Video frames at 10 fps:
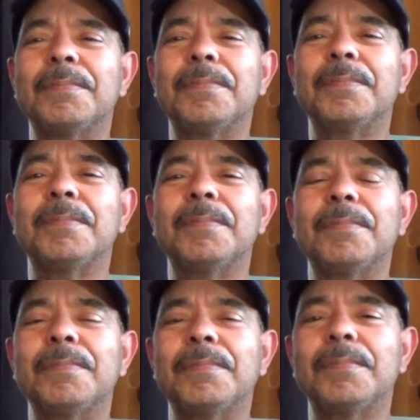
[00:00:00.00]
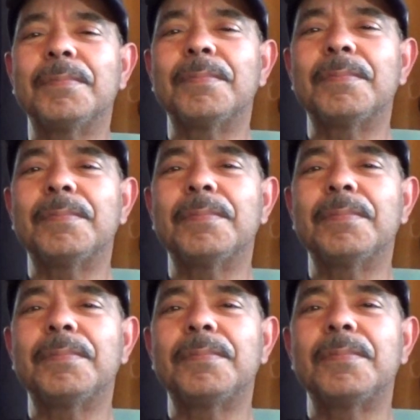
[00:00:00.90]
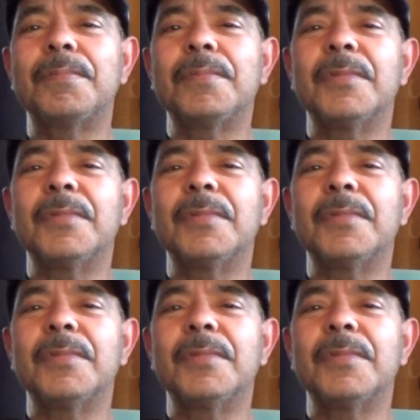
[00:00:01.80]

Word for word: so when did you start writing graffiti?